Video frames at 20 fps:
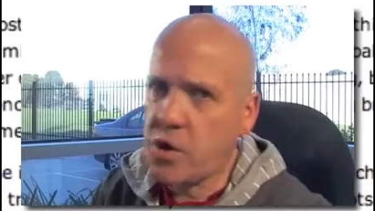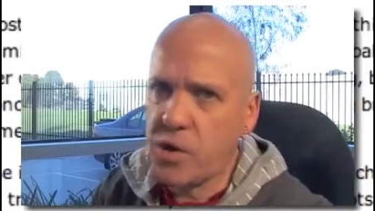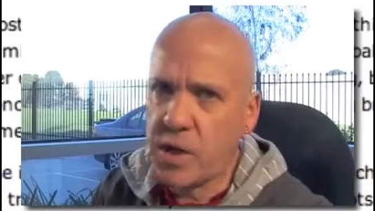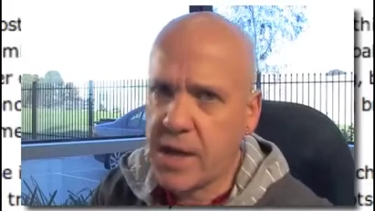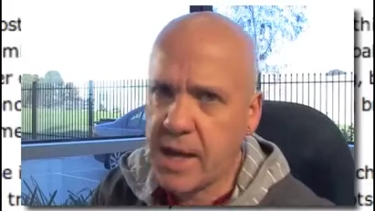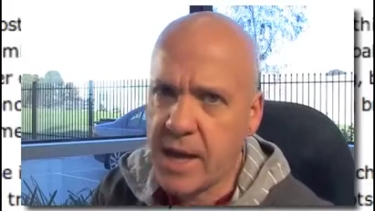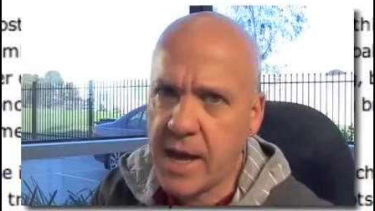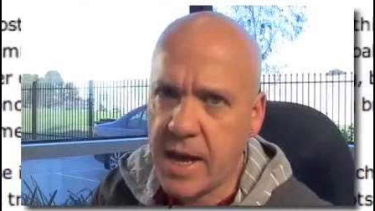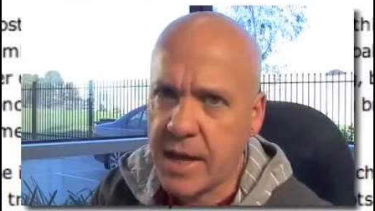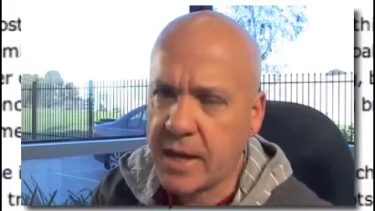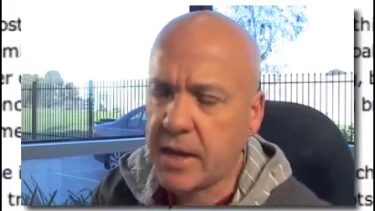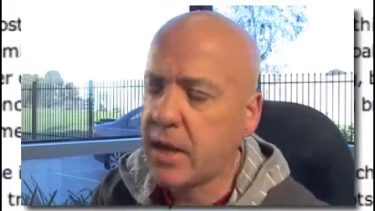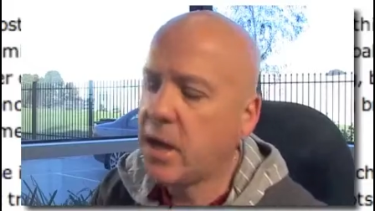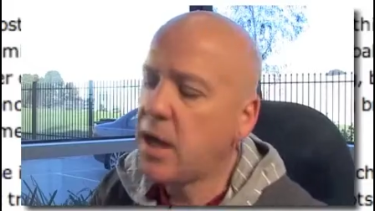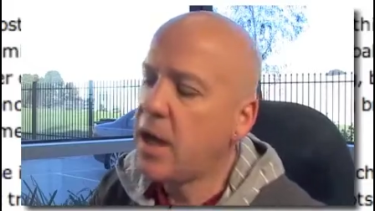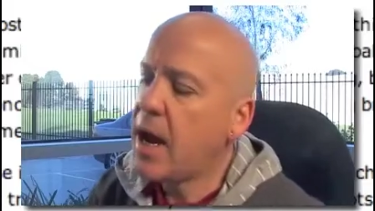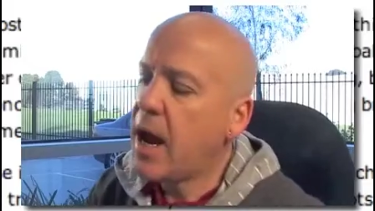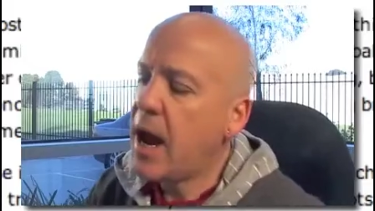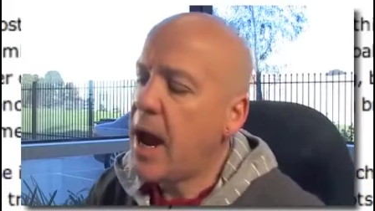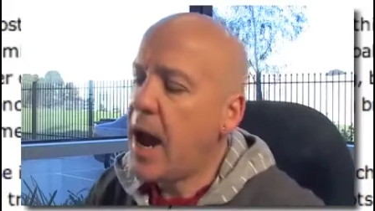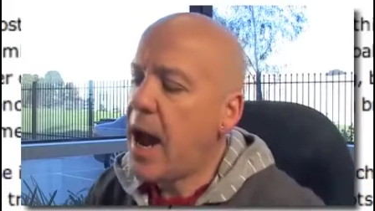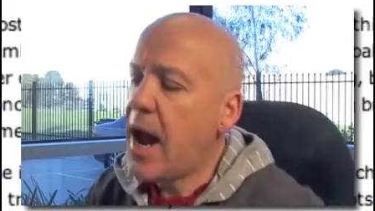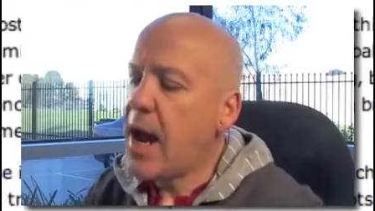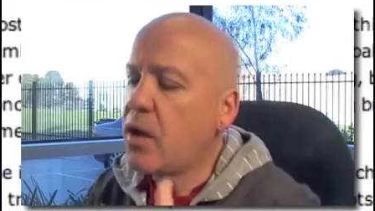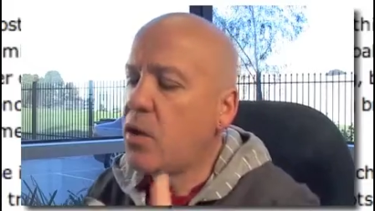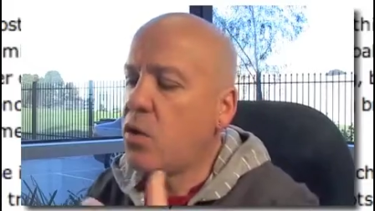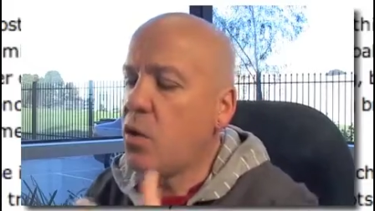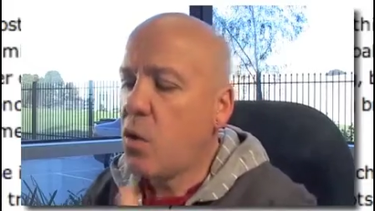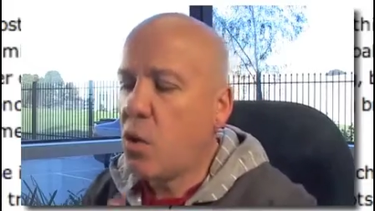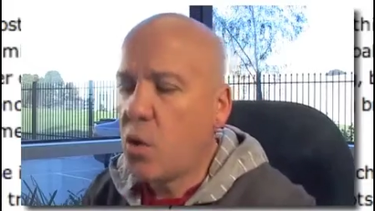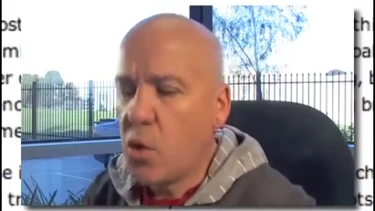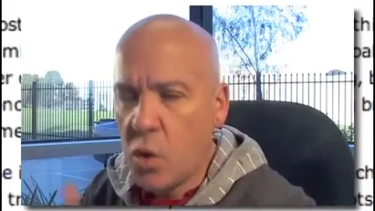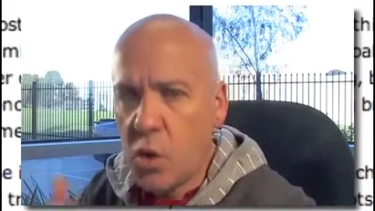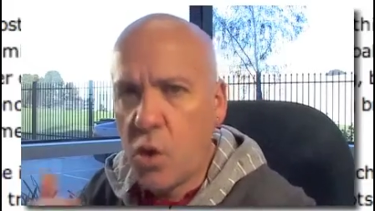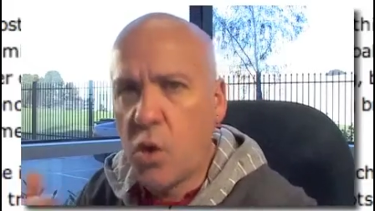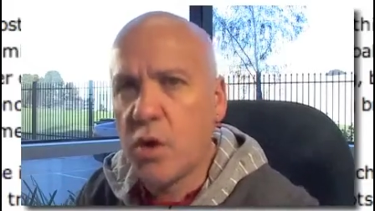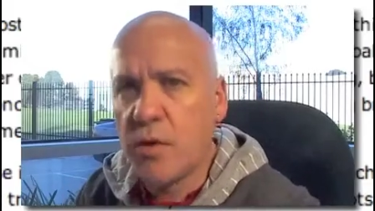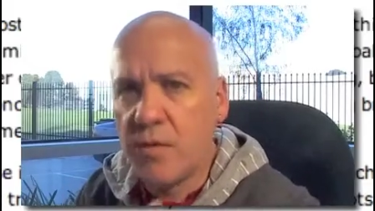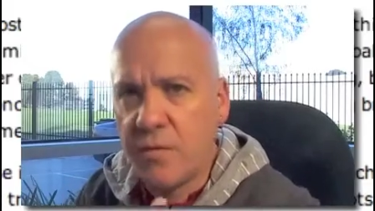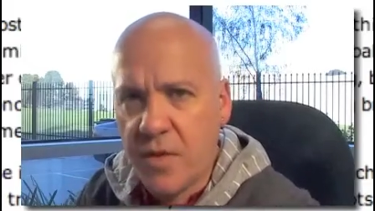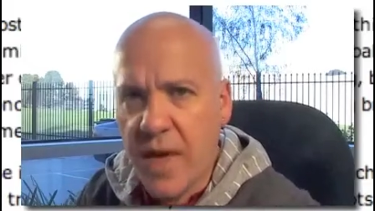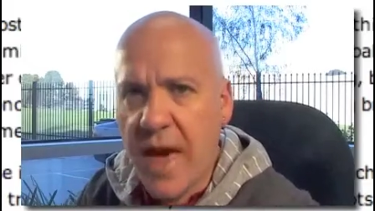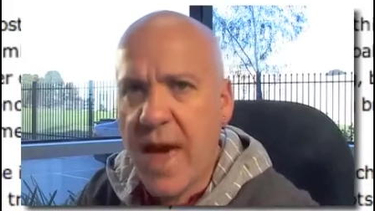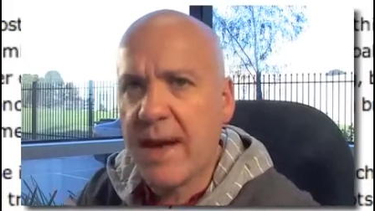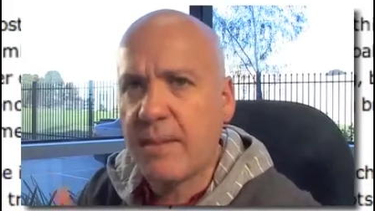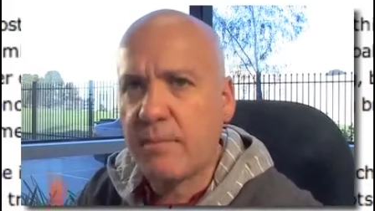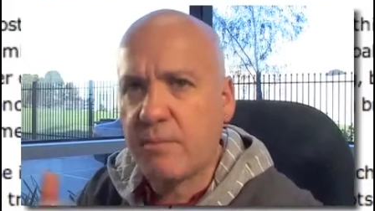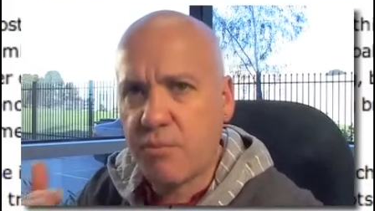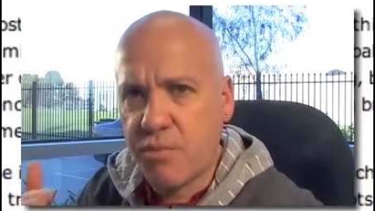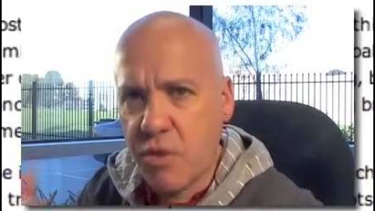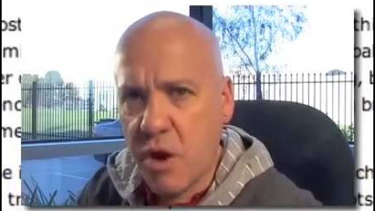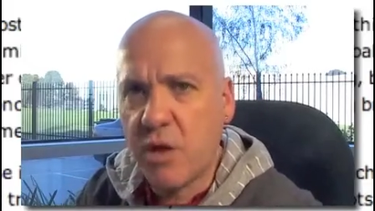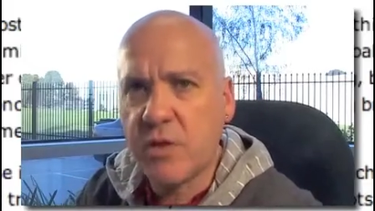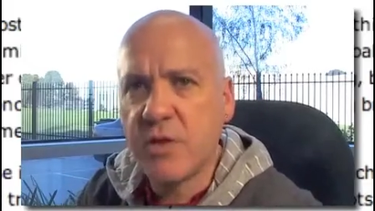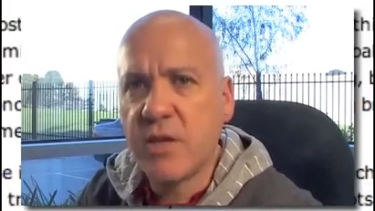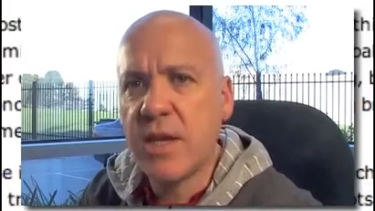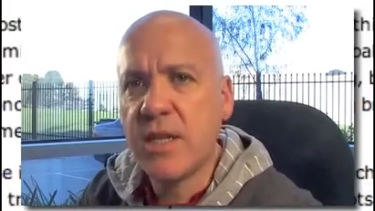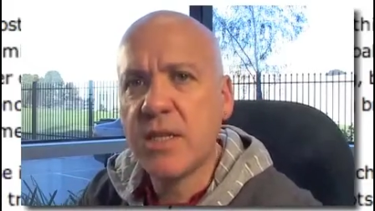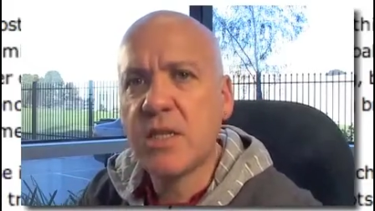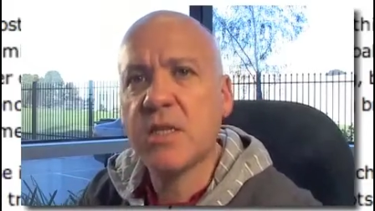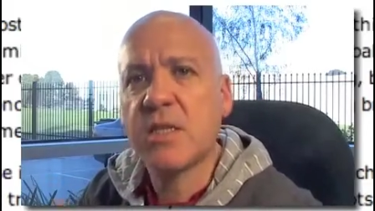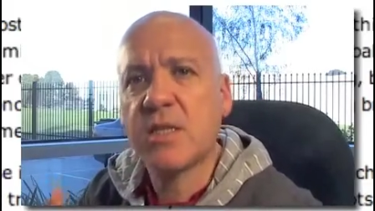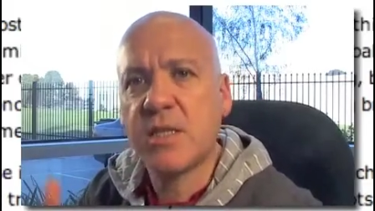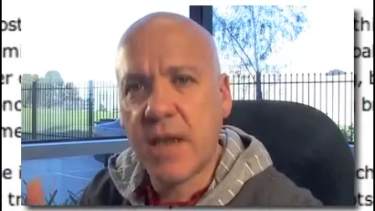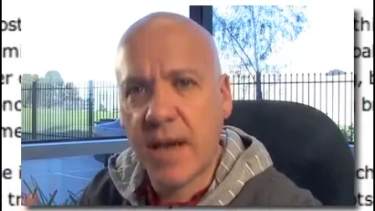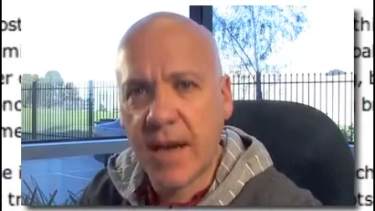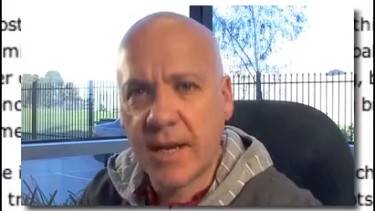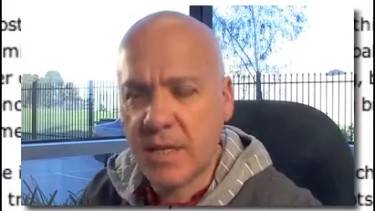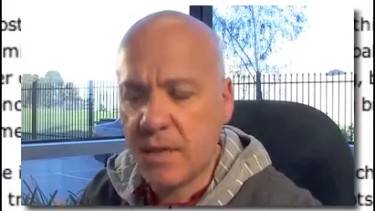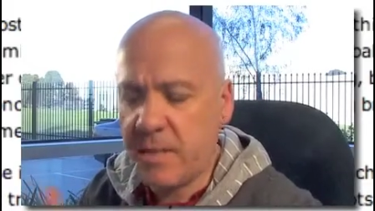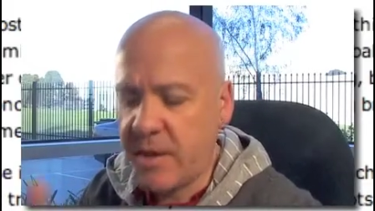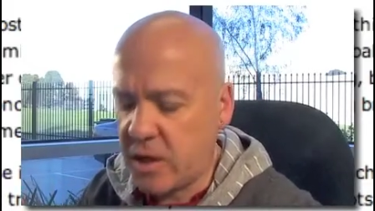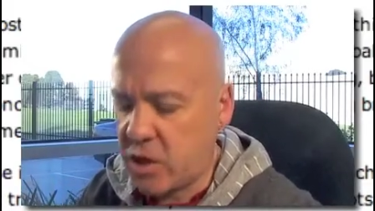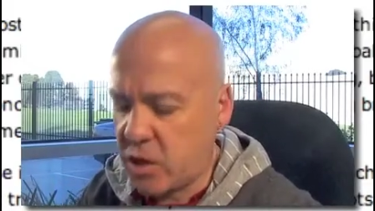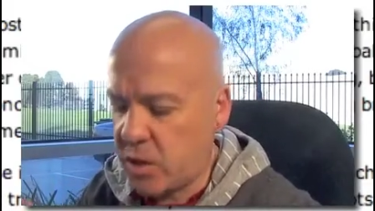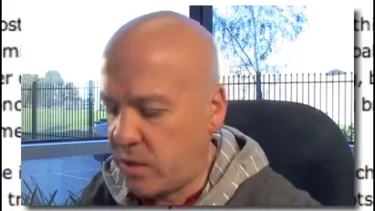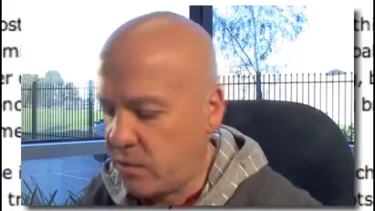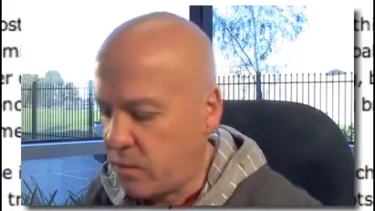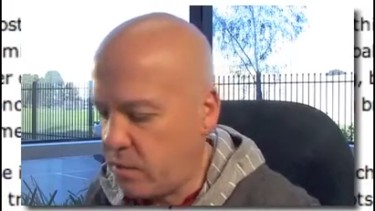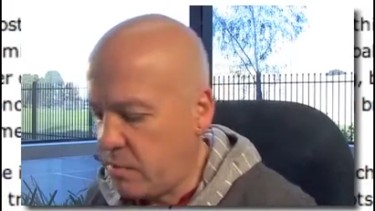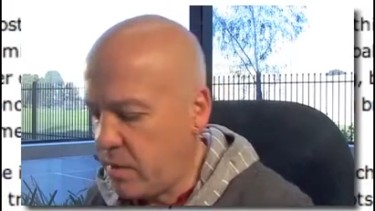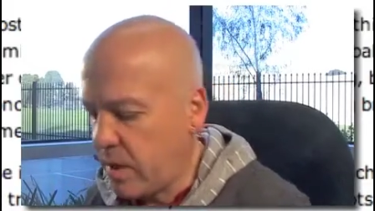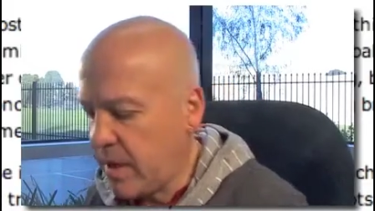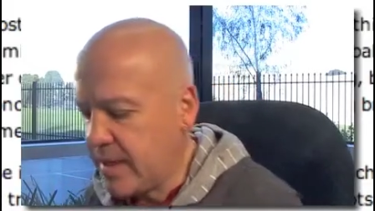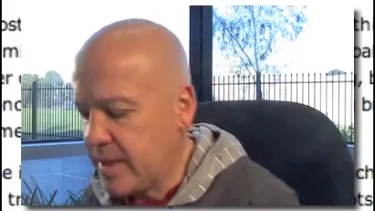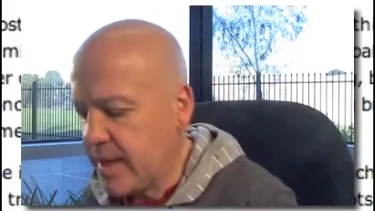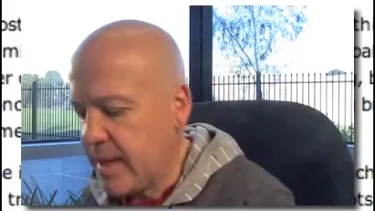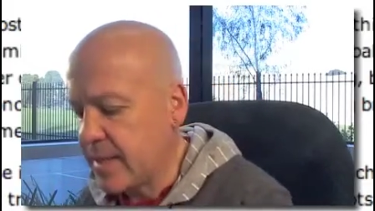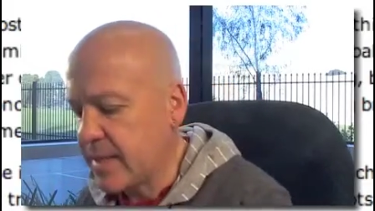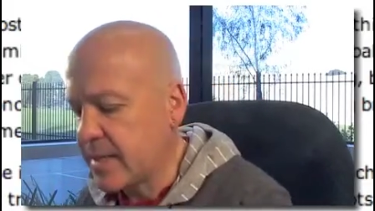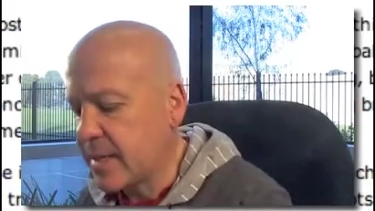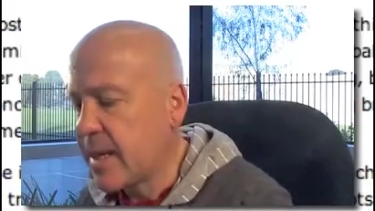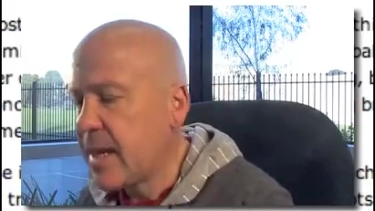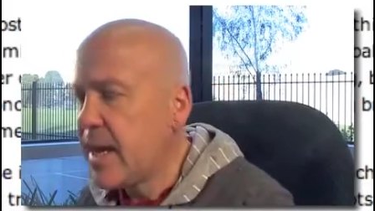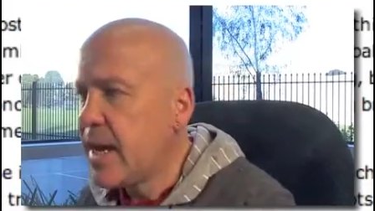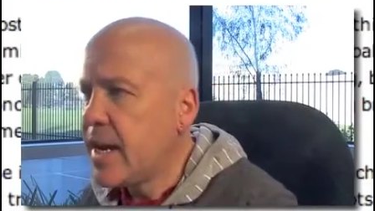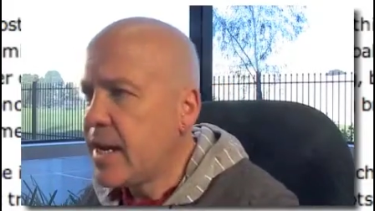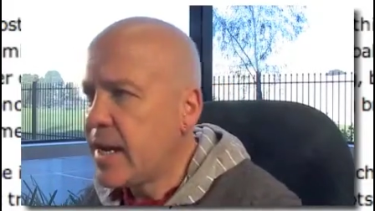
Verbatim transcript: you can't. And all of that process takes about 200 milliseconds.